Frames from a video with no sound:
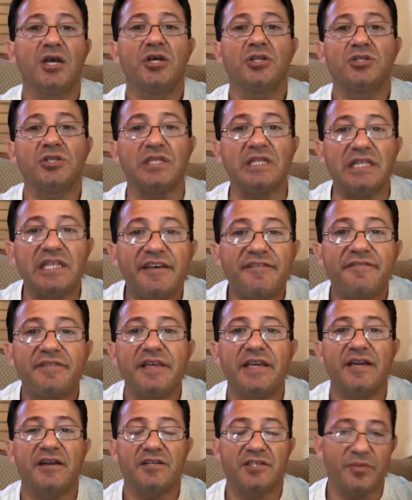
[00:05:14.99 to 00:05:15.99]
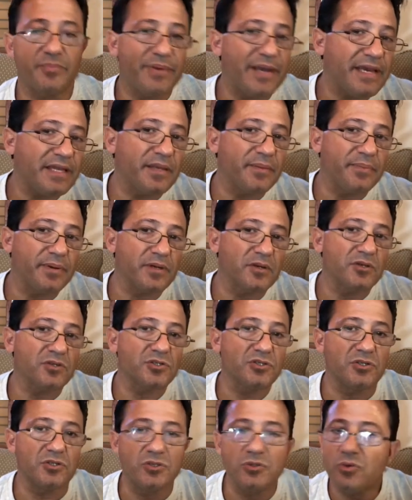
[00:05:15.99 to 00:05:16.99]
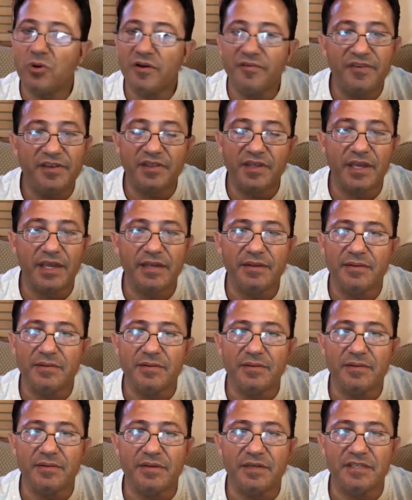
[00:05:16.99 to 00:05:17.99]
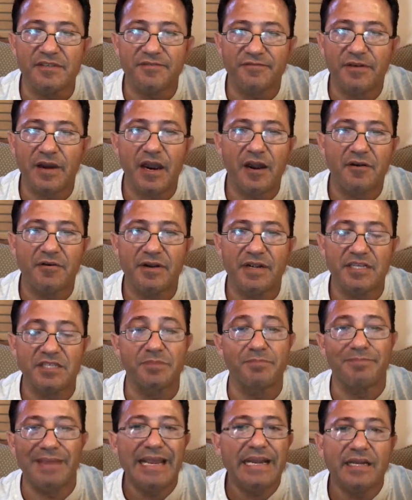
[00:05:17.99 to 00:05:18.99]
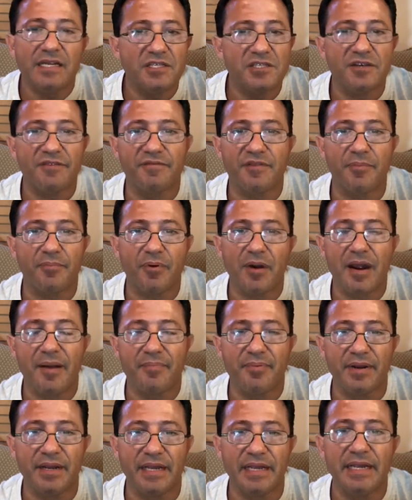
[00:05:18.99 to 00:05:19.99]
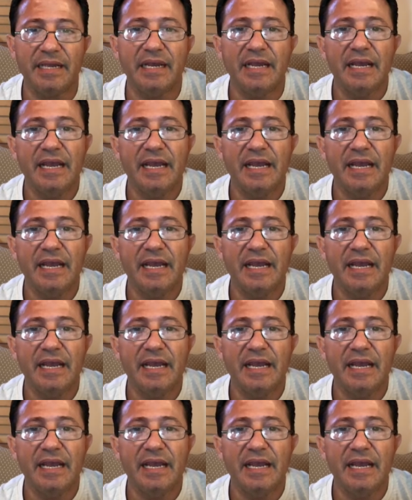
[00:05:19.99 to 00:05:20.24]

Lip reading: to live there, to pay the bills, to do everything as far as maintenance of the property